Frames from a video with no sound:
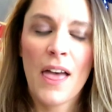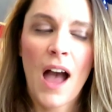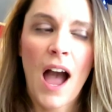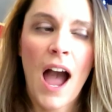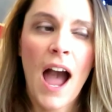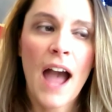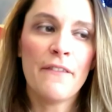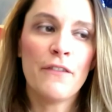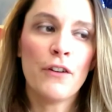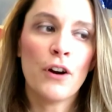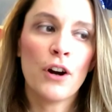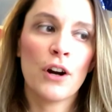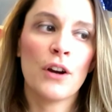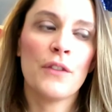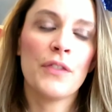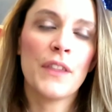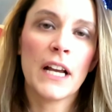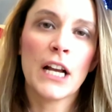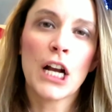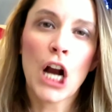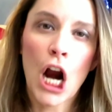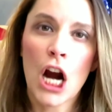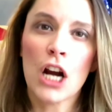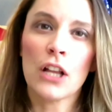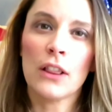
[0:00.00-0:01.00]
I've heard
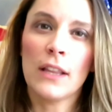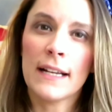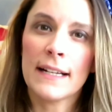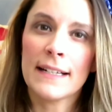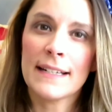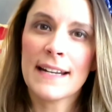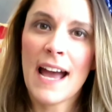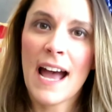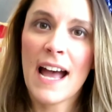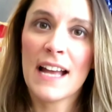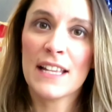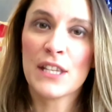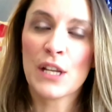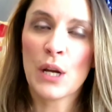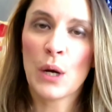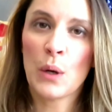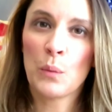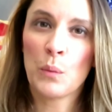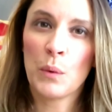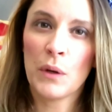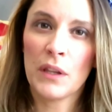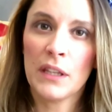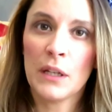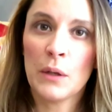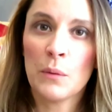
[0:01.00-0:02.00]
that garlic knots are
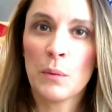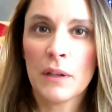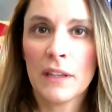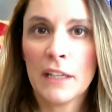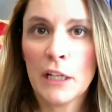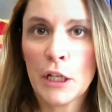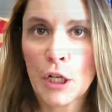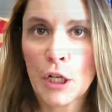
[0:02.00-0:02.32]
really, really